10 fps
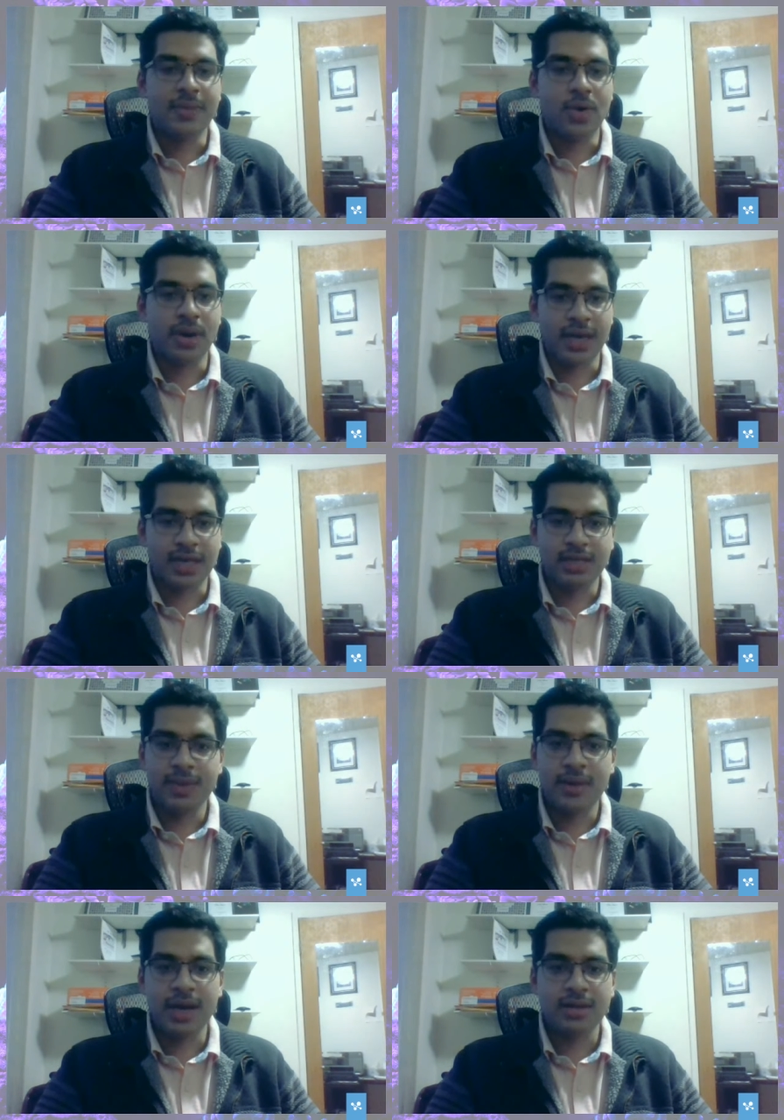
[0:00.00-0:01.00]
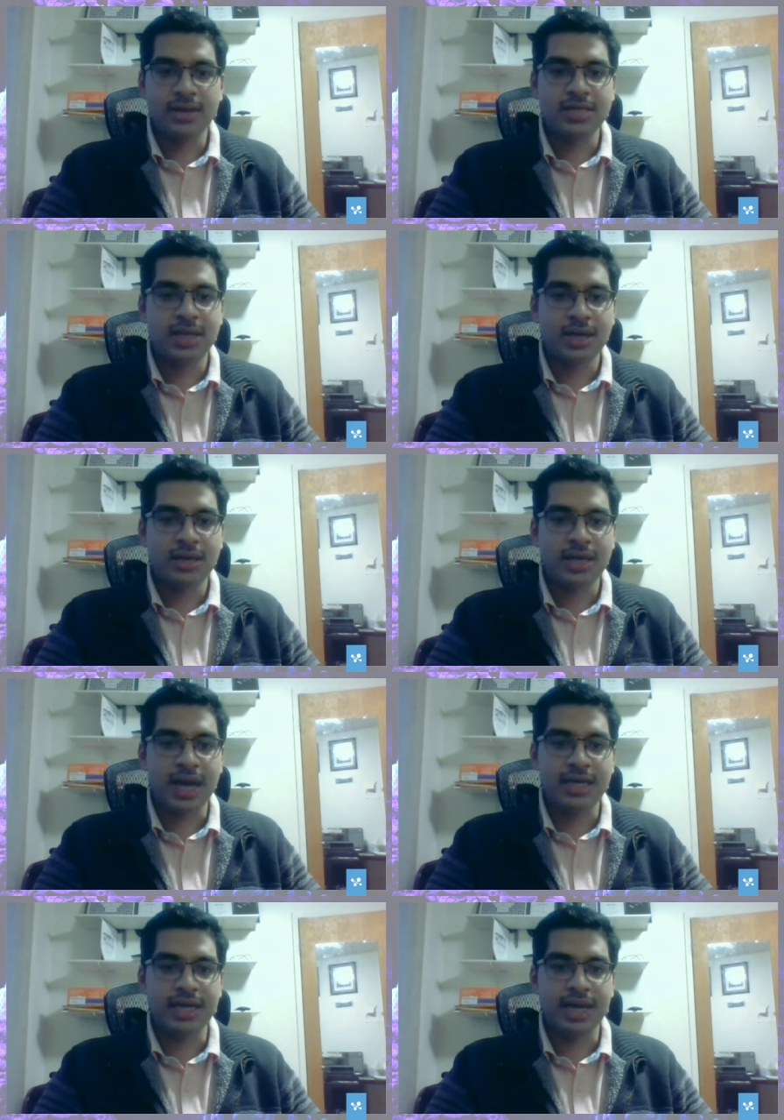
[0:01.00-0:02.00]
going into biomedical engineering,
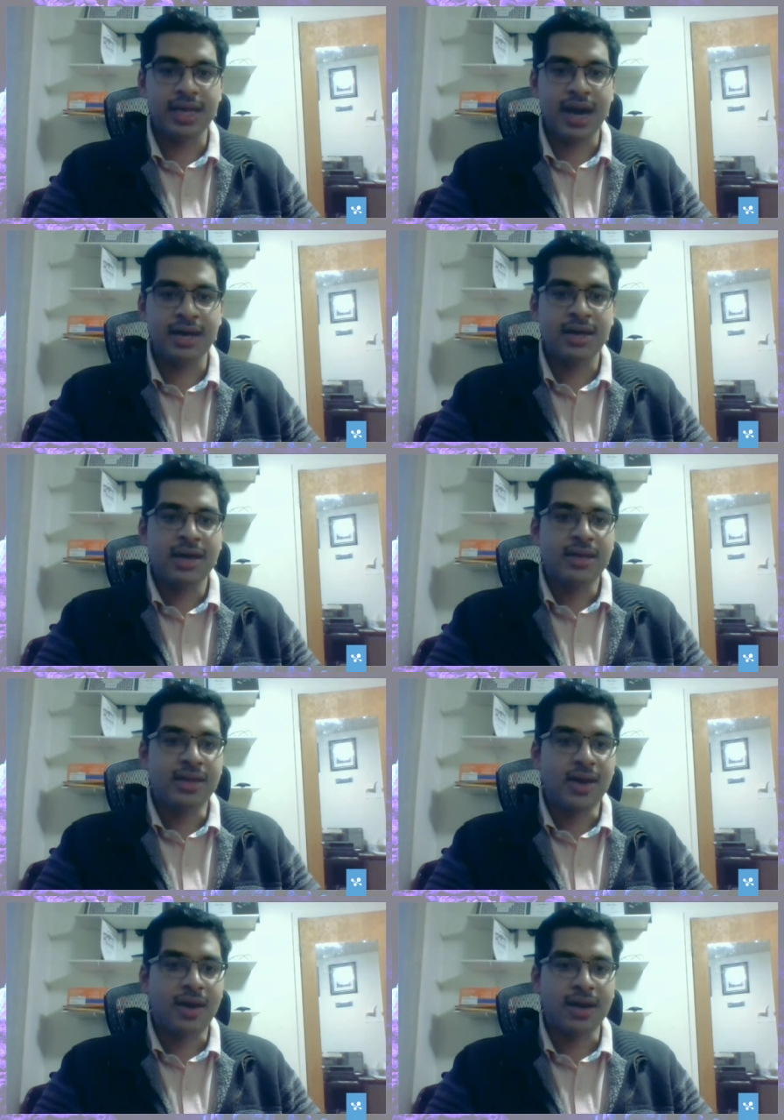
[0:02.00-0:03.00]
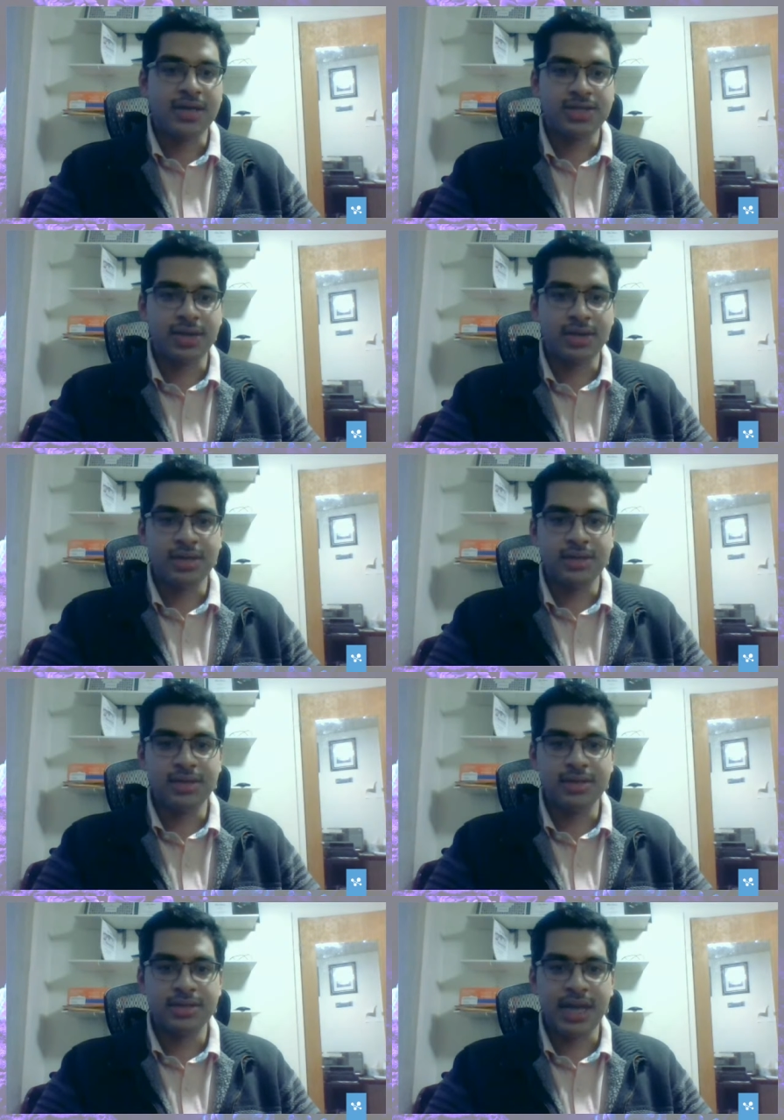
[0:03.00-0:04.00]
the idea that there are
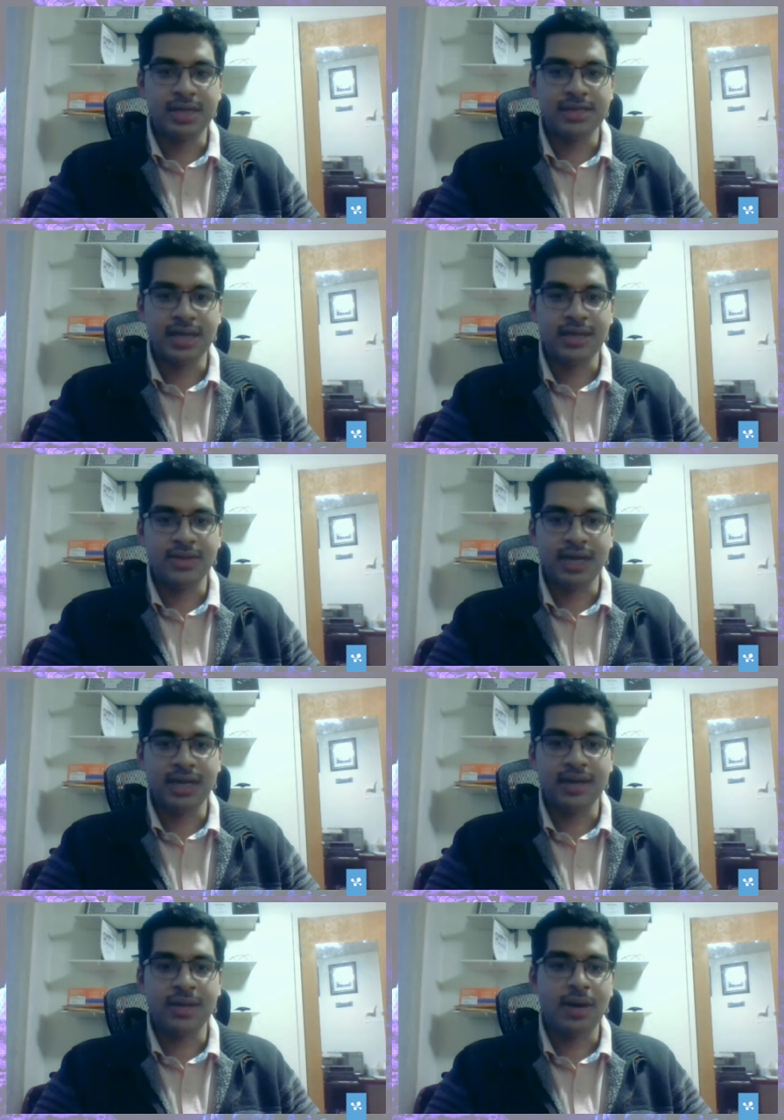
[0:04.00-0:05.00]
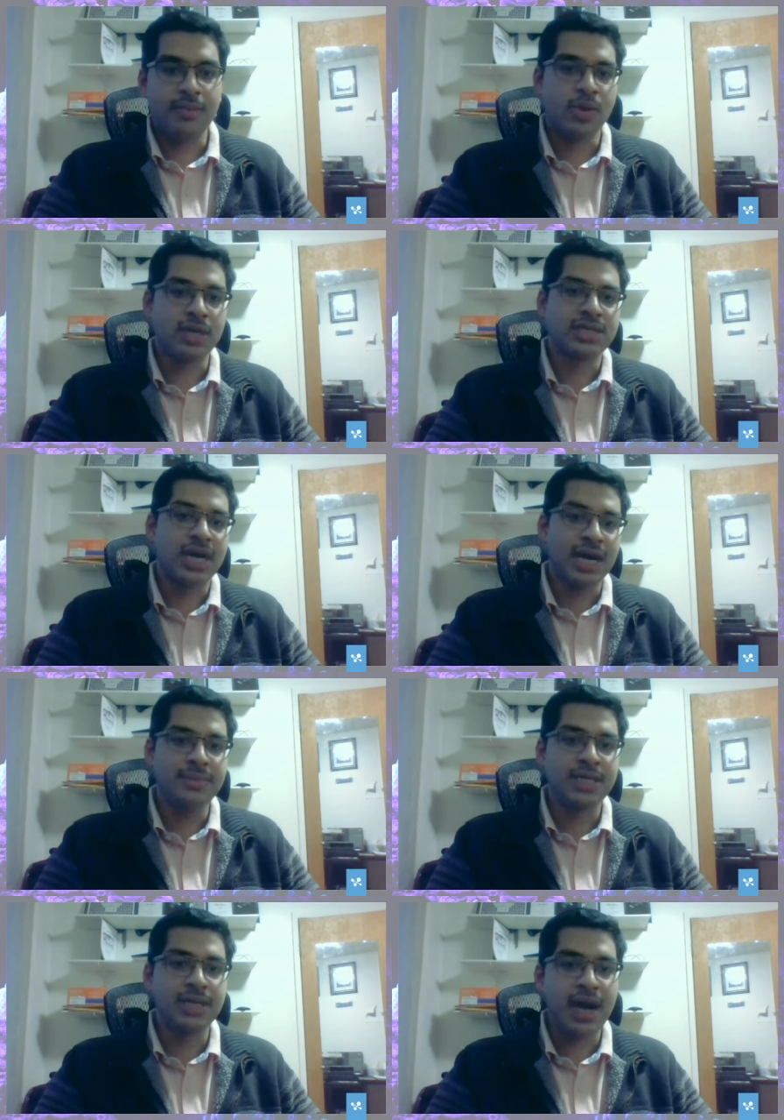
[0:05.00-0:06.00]
certain things that you need a lot more
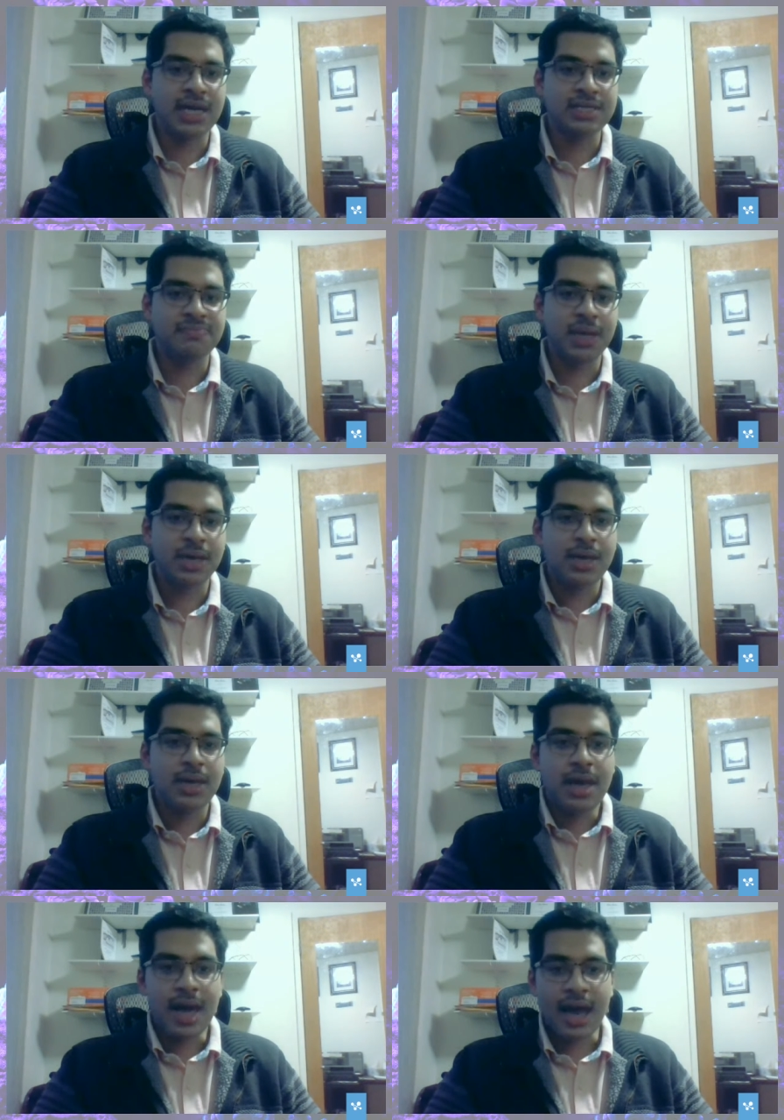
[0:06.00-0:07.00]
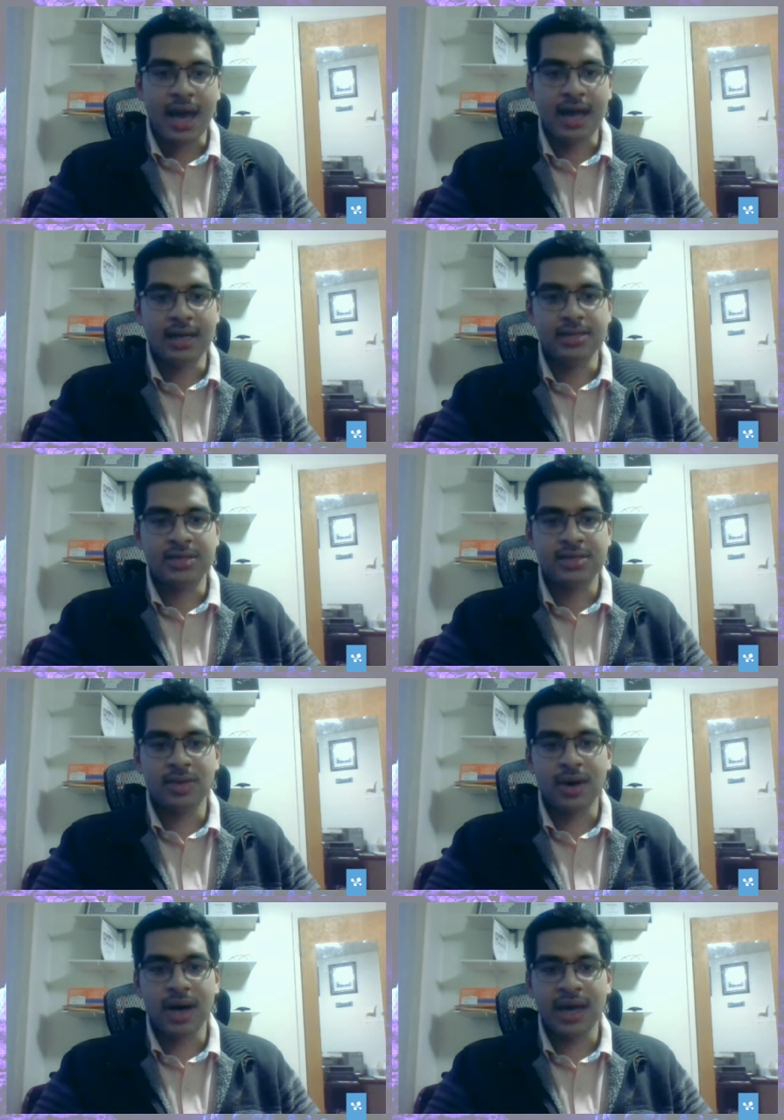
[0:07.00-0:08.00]
time to grasp. And
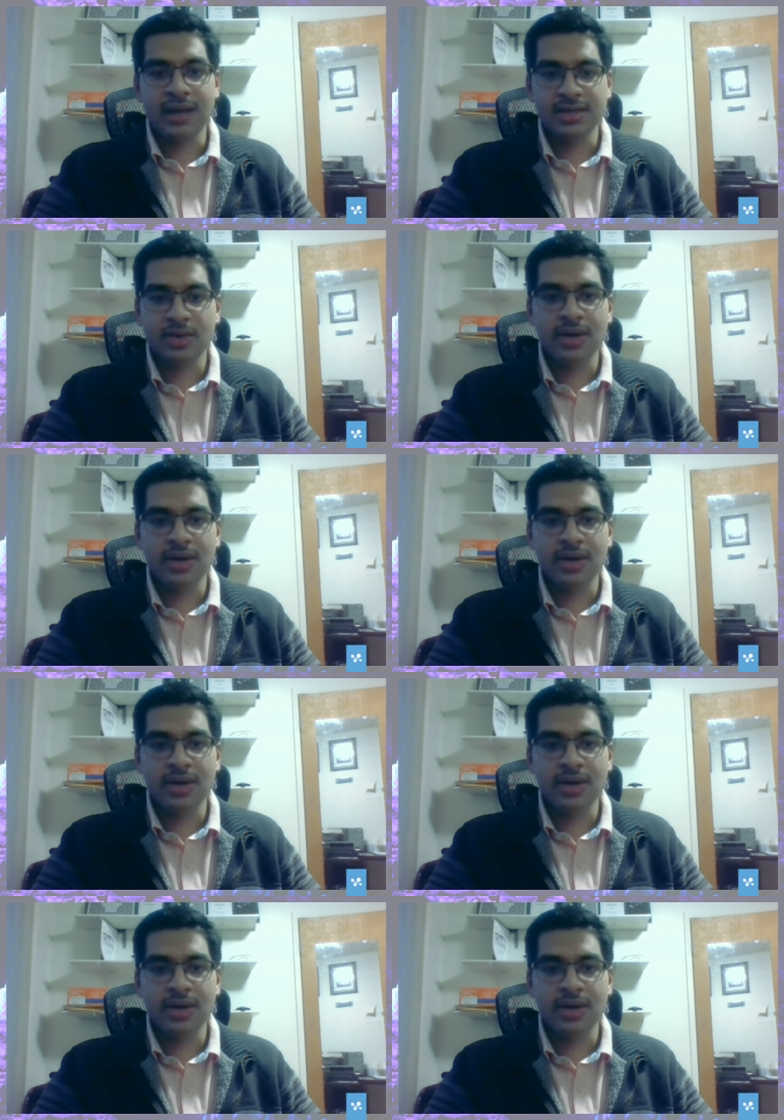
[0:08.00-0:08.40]
so I